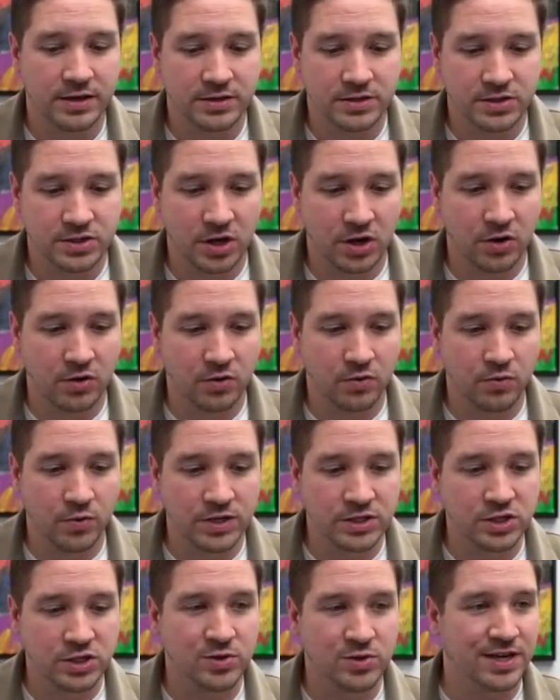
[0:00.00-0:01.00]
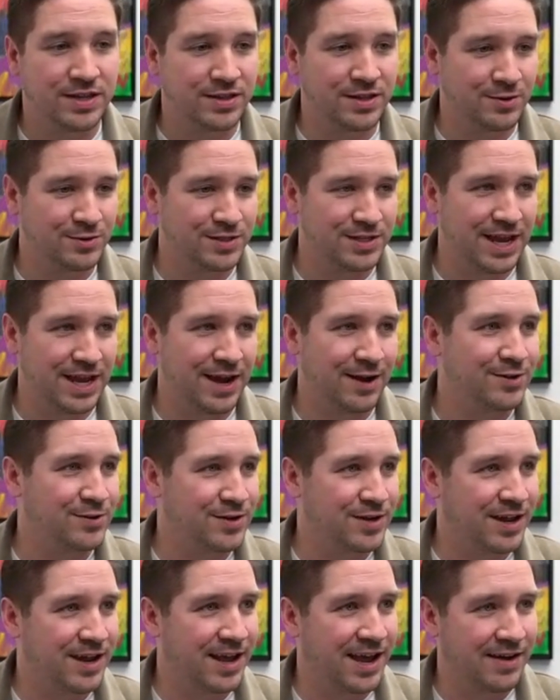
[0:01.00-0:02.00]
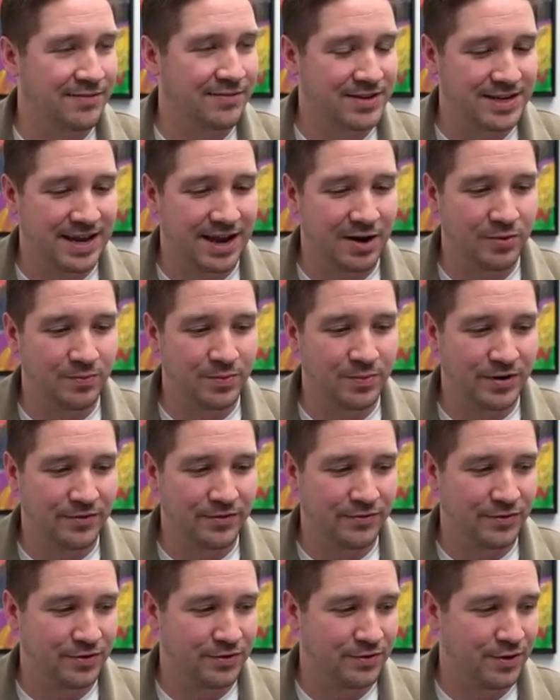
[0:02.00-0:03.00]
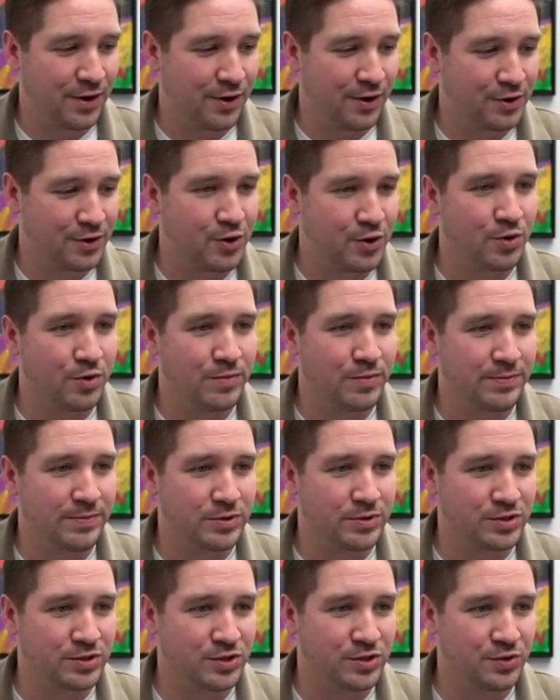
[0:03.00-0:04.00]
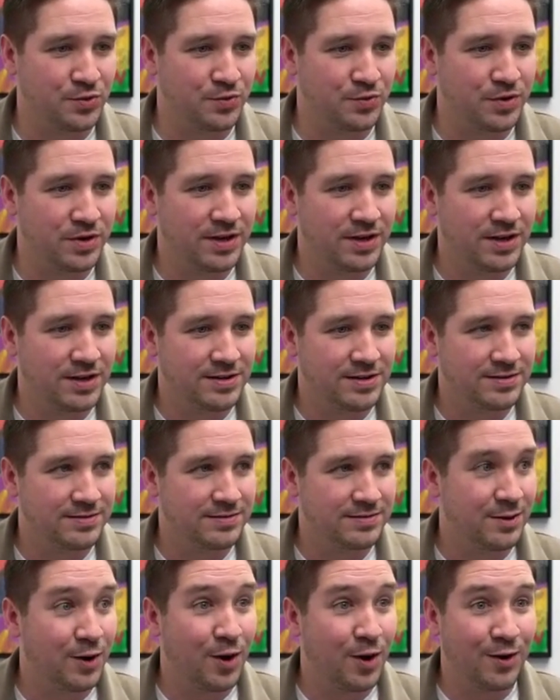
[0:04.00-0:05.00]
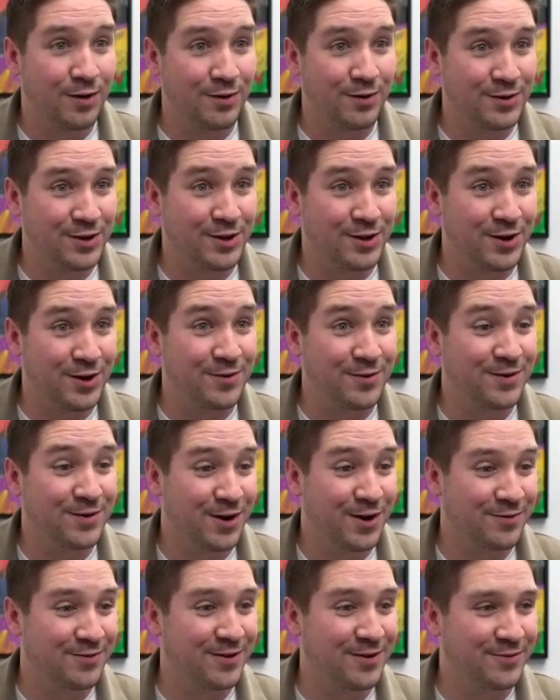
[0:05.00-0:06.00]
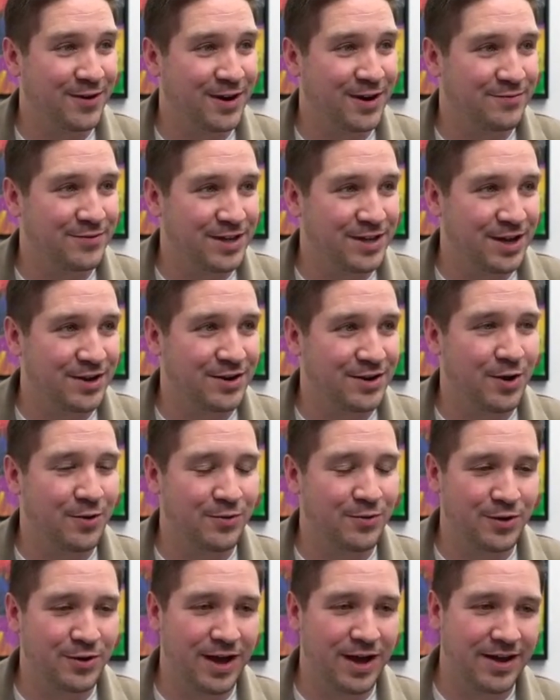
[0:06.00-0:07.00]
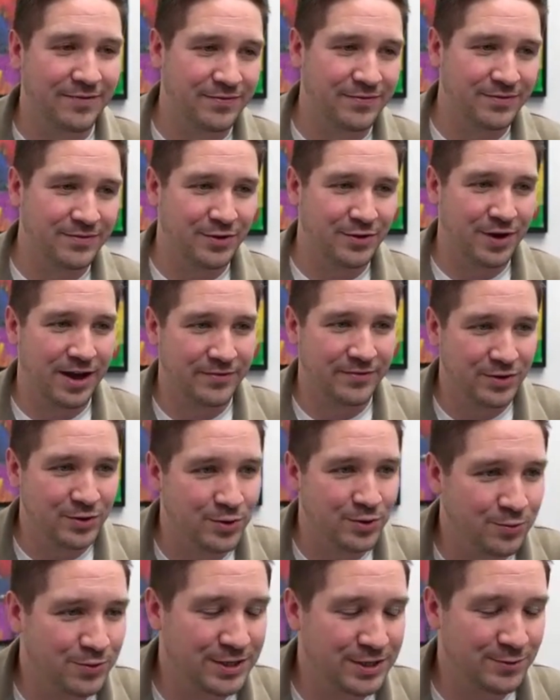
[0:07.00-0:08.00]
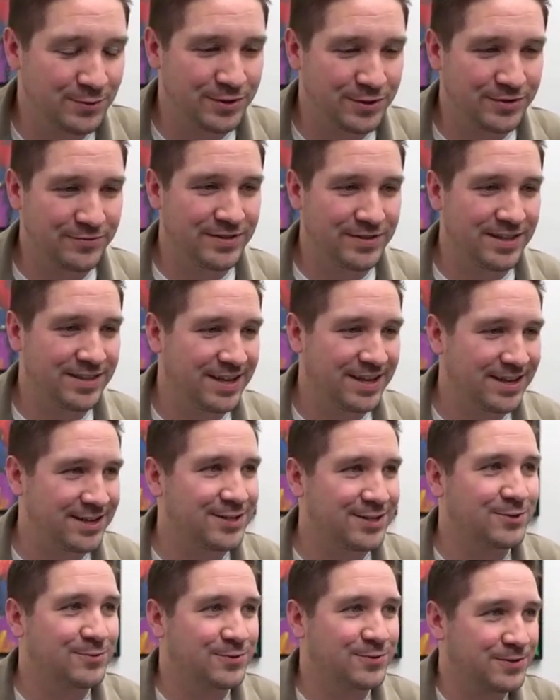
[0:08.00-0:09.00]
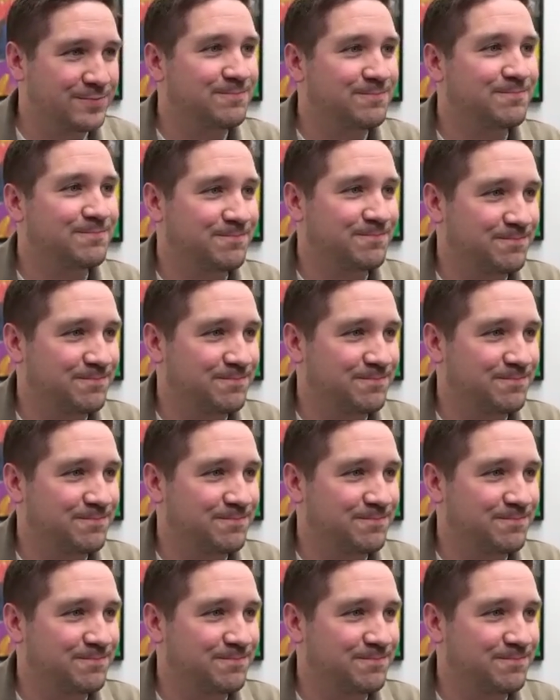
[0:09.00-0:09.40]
So once you get those down, you kind of have it down. But for our newer members who, are afraid of the unknown, they'll have a cool resource that they can use.